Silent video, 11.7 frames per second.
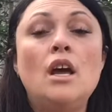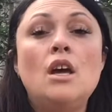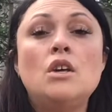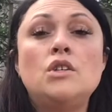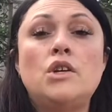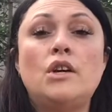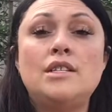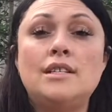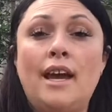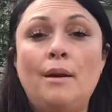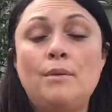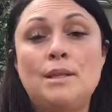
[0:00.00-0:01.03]
So
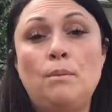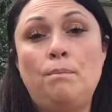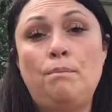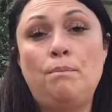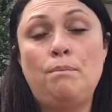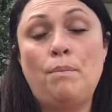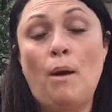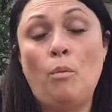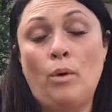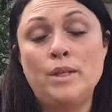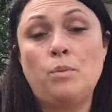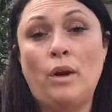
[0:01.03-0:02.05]
today
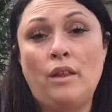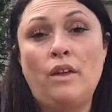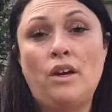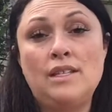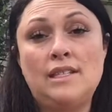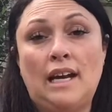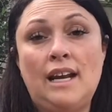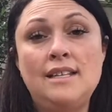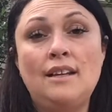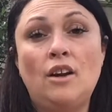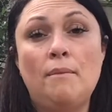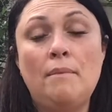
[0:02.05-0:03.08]
was one of those days,
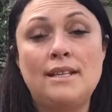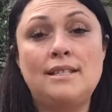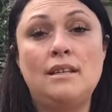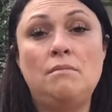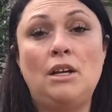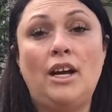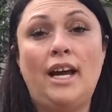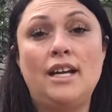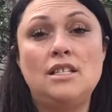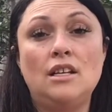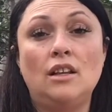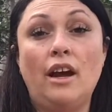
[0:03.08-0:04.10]
and I must admit I
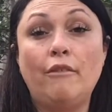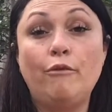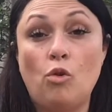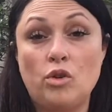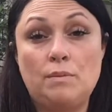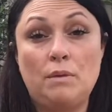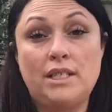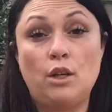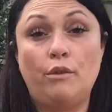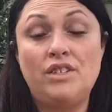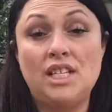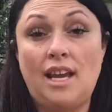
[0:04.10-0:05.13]
had to like force
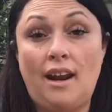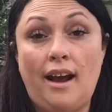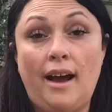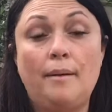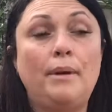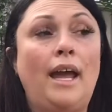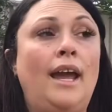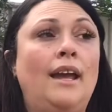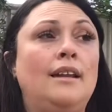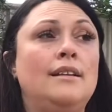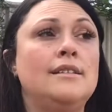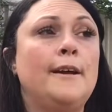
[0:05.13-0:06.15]
myself to get up
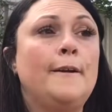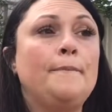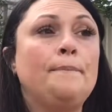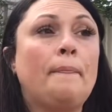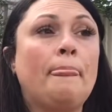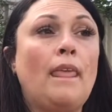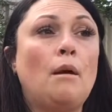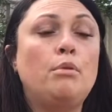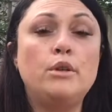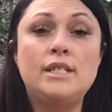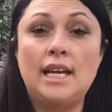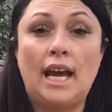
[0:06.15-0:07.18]
and
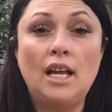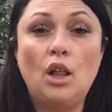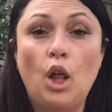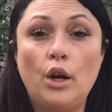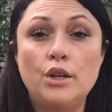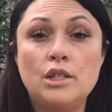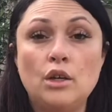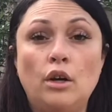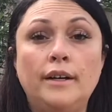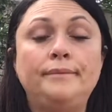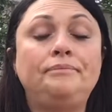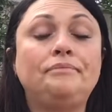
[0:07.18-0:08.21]
put day clothes
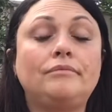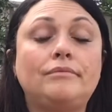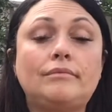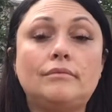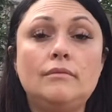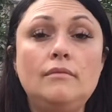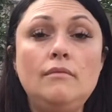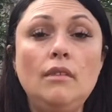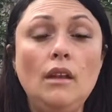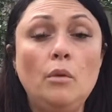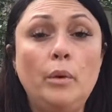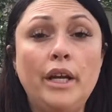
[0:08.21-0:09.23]
on.
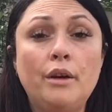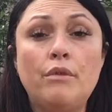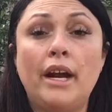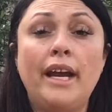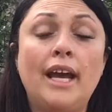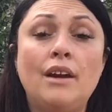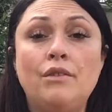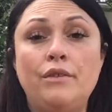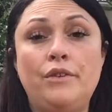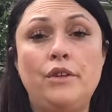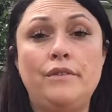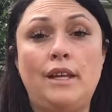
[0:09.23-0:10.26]
We had run out of a
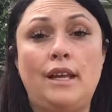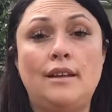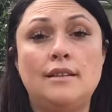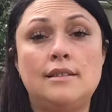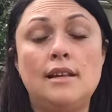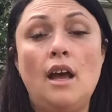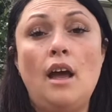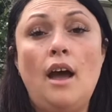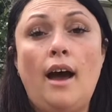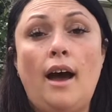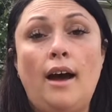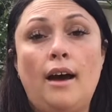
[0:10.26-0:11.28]
few things
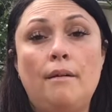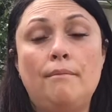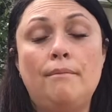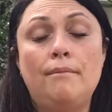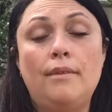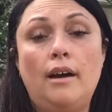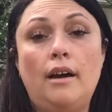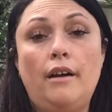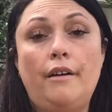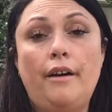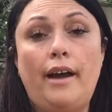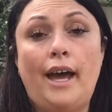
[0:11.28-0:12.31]

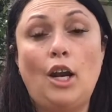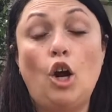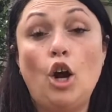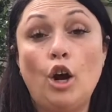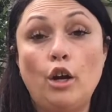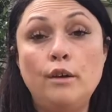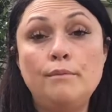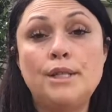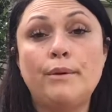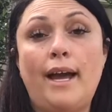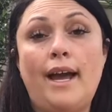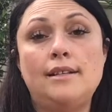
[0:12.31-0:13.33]
at home,
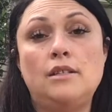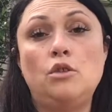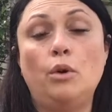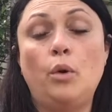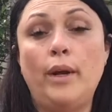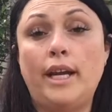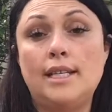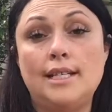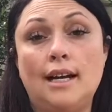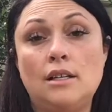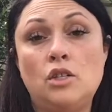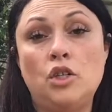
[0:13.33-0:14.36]
so I had to do a quick
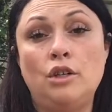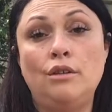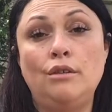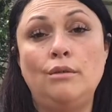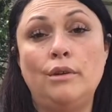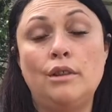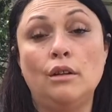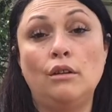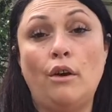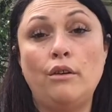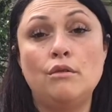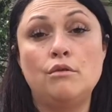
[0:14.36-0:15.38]
duck to the
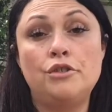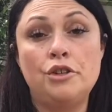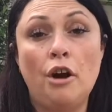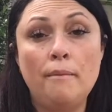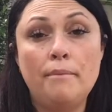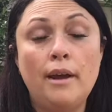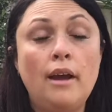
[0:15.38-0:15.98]
local shop.